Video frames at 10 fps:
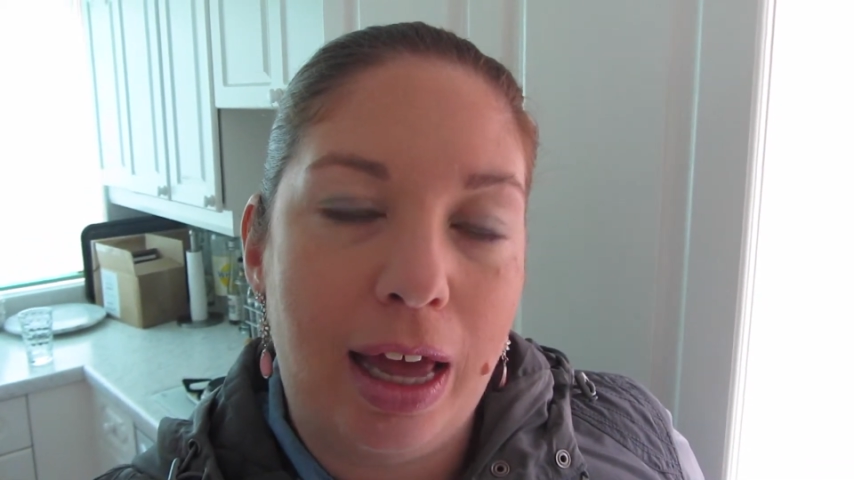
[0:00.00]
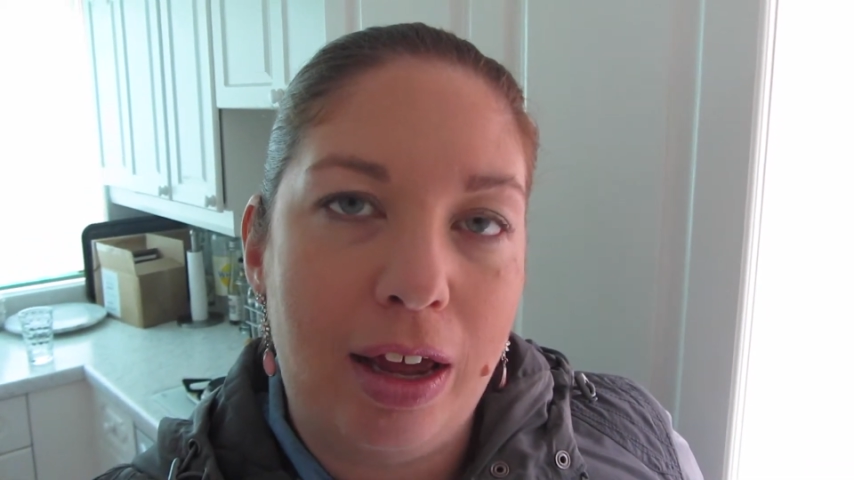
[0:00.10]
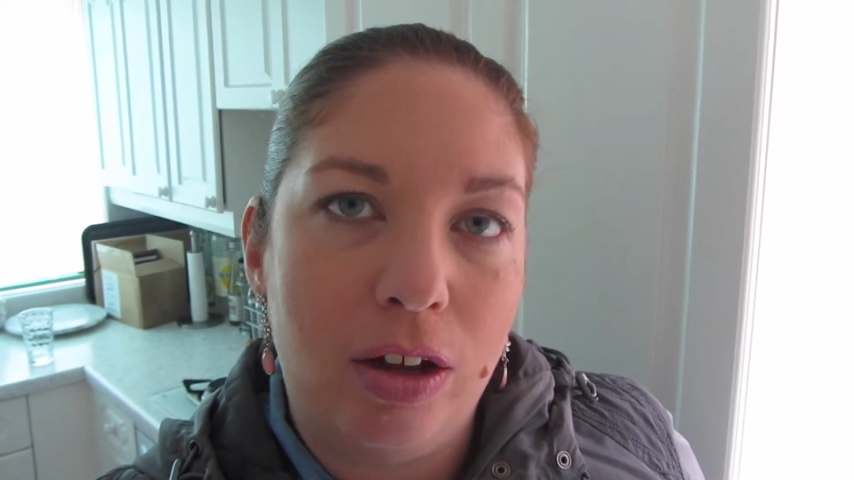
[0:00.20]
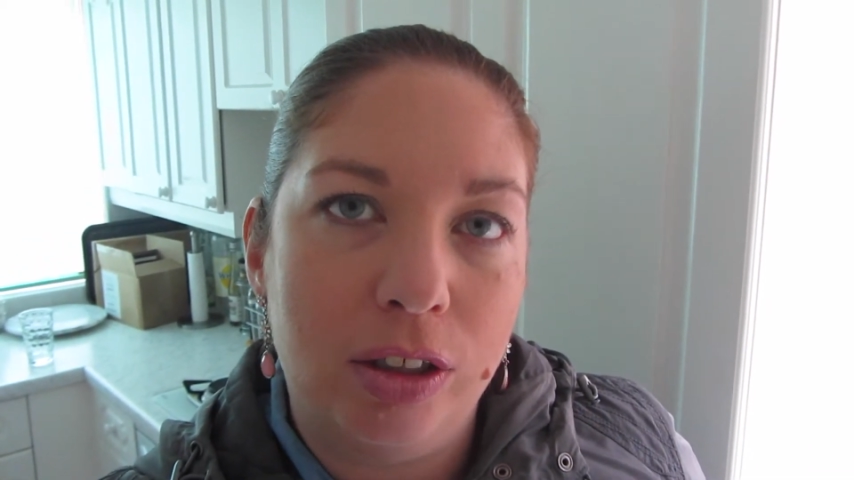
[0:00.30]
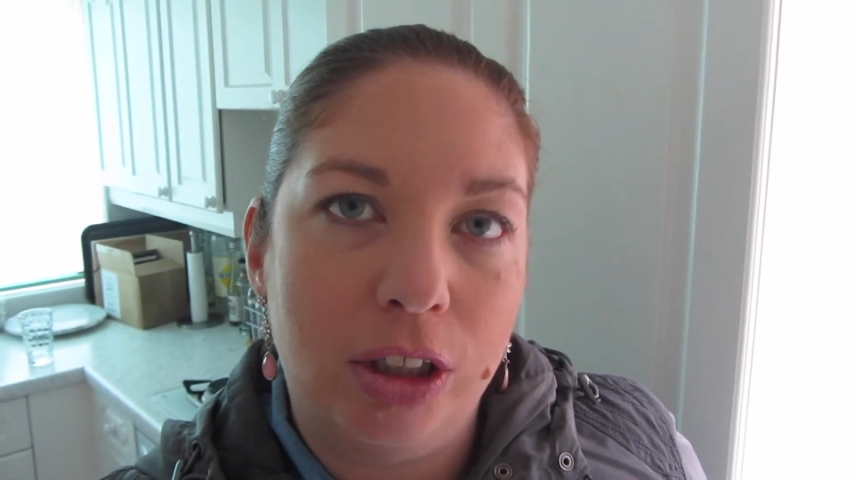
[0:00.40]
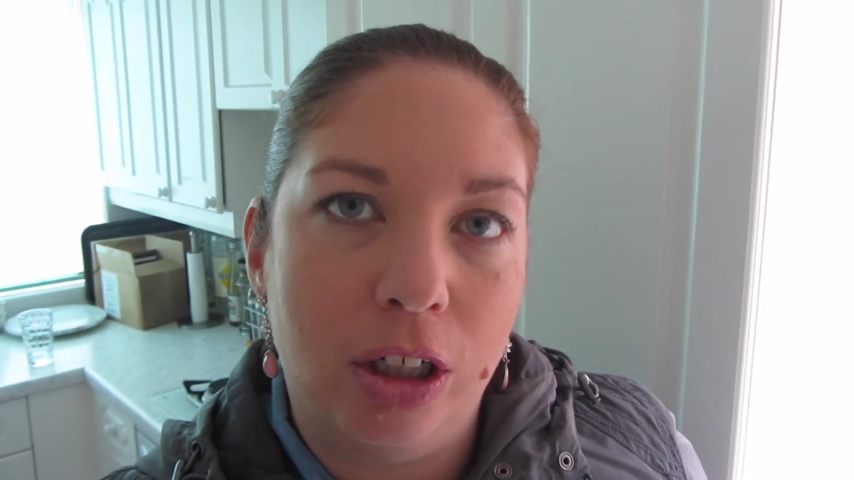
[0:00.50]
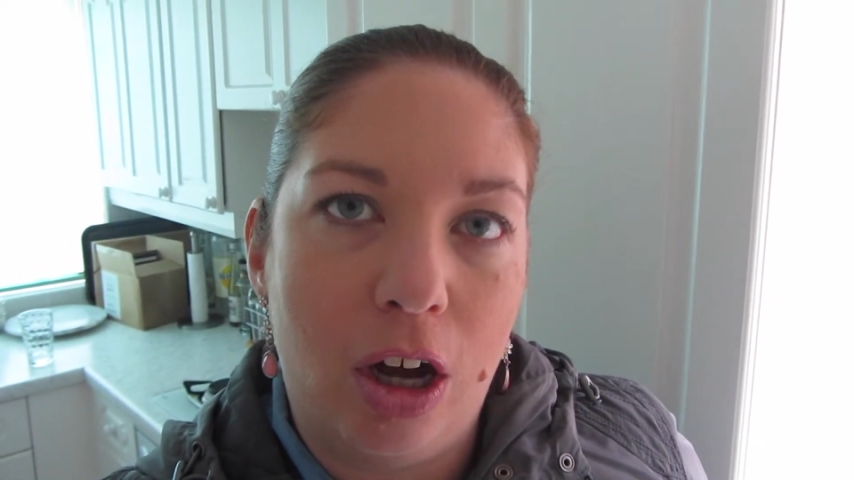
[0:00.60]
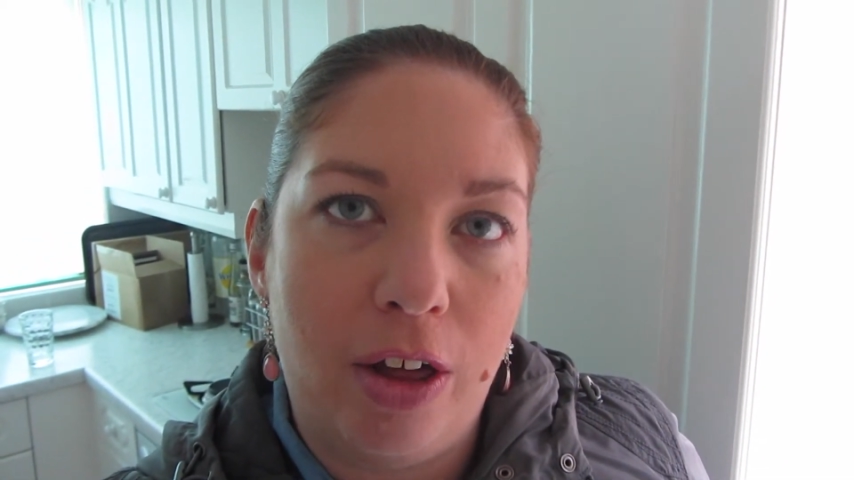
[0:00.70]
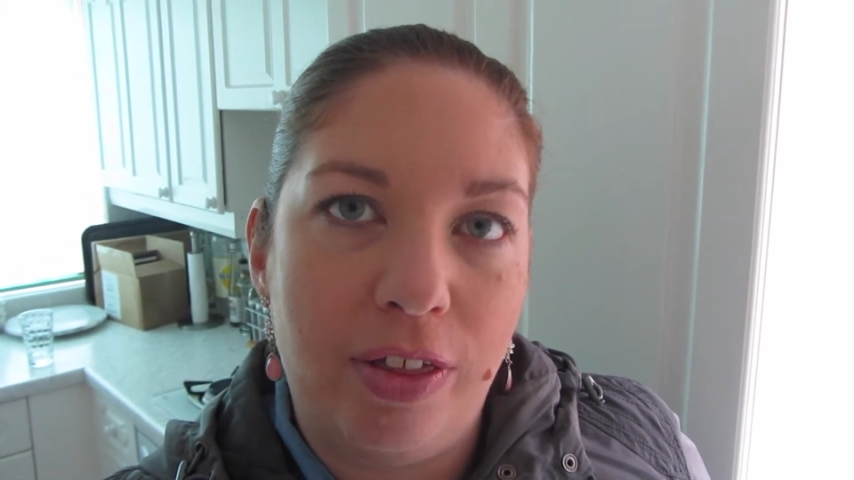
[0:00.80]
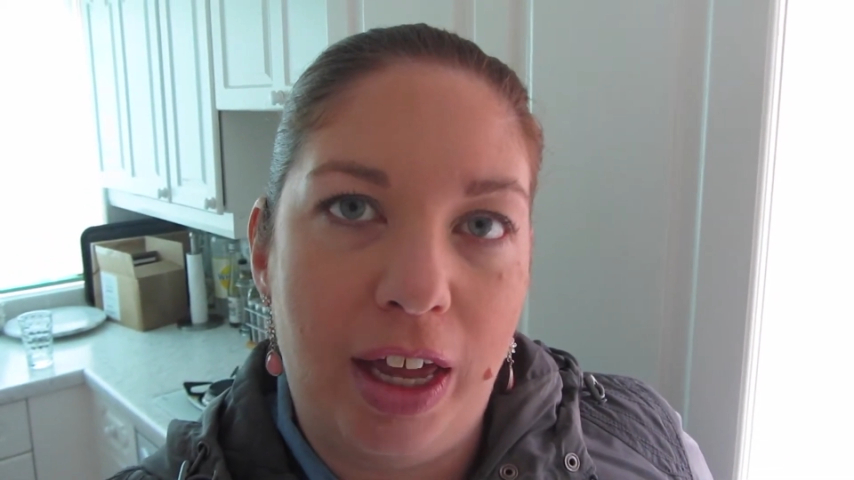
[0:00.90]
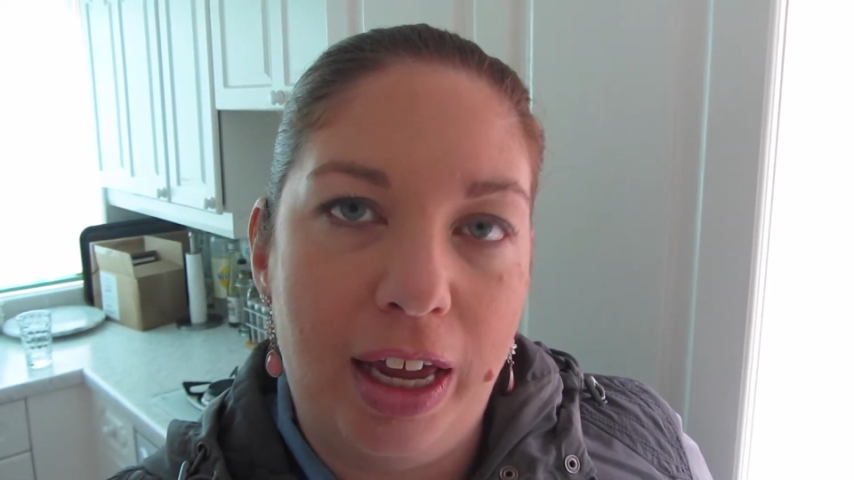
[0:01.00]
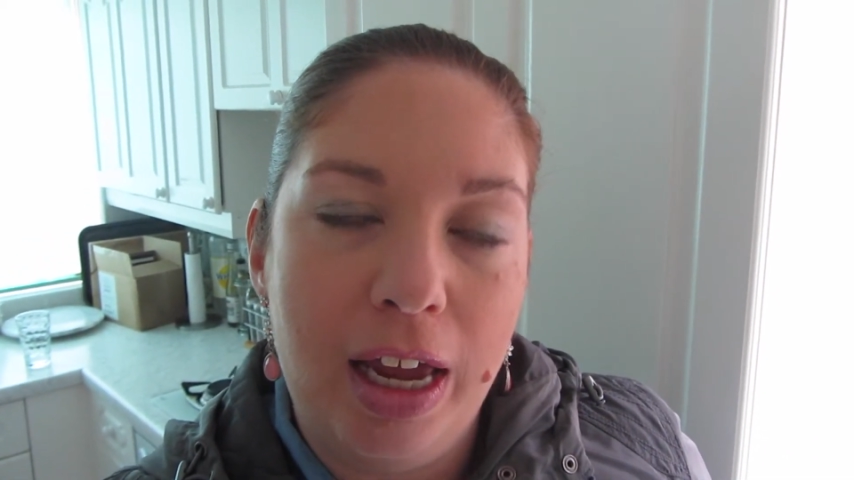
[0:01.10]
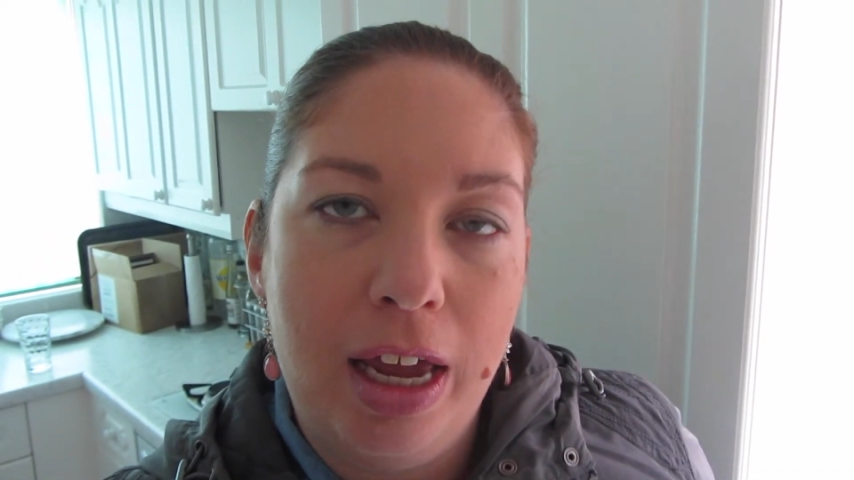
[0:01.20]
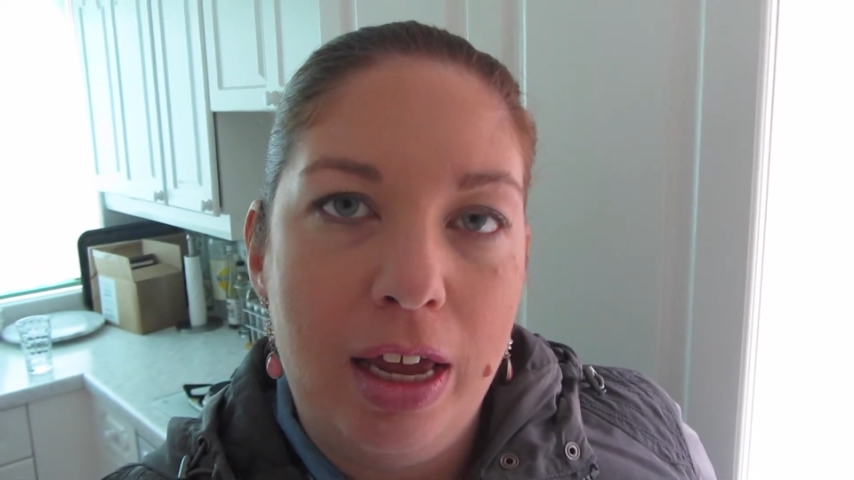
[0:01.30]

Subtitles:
I also got the